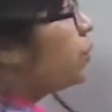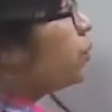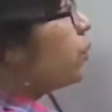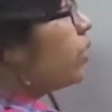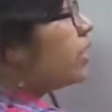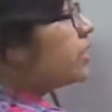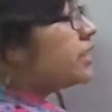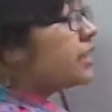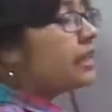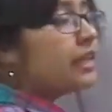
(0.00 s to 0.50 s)

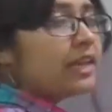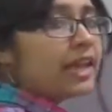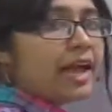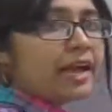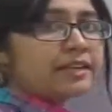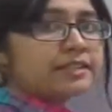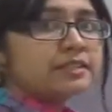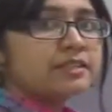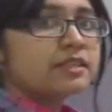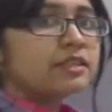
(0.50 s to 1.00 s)
vertical
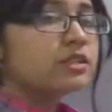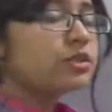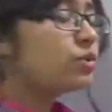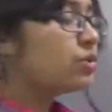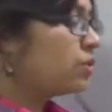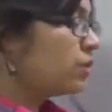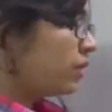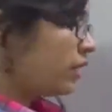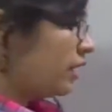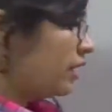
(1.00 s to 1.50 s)
axis
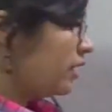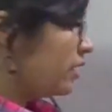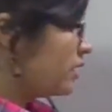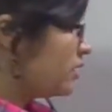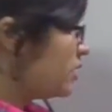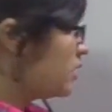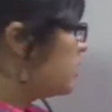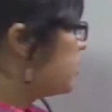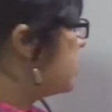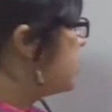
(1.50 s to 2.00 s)

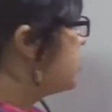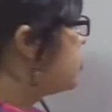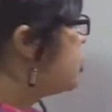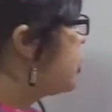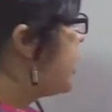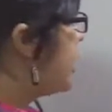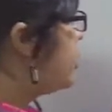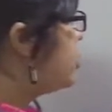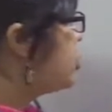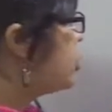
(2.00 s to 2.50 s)
is
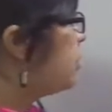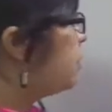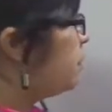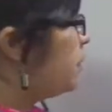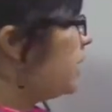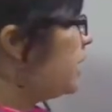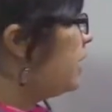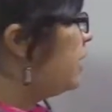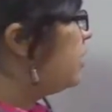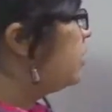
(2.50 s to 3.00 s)
change in
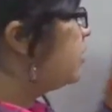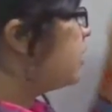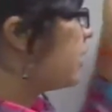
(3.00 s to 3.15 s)
B,